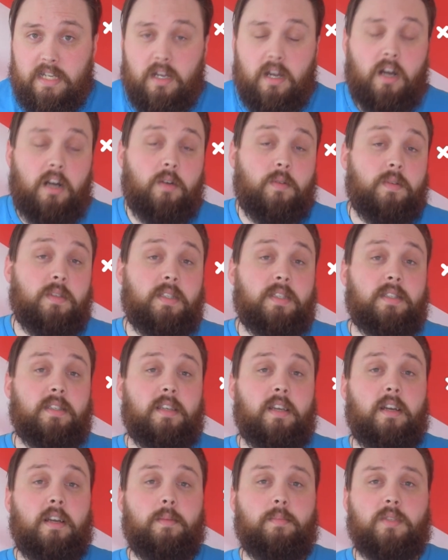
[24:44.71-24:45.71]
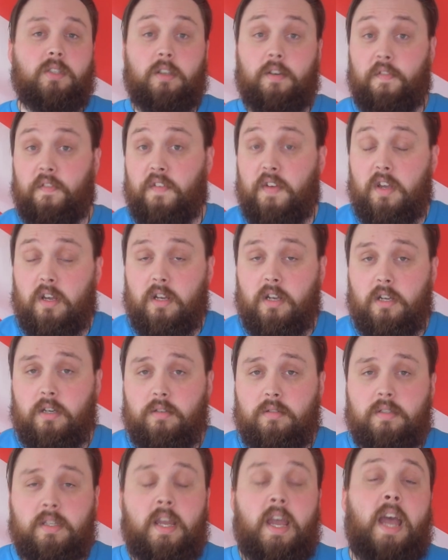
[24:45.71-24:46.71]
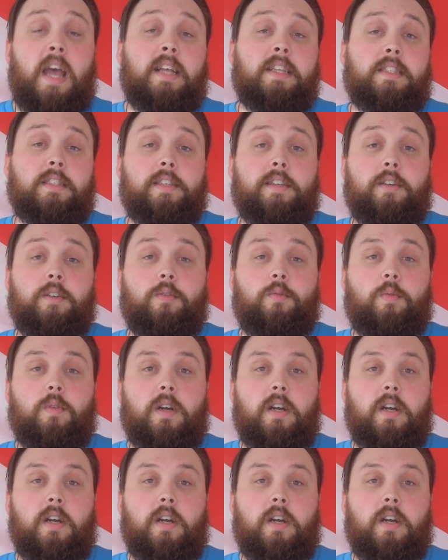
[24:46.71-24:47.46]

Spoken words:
I was sort of furloughed. So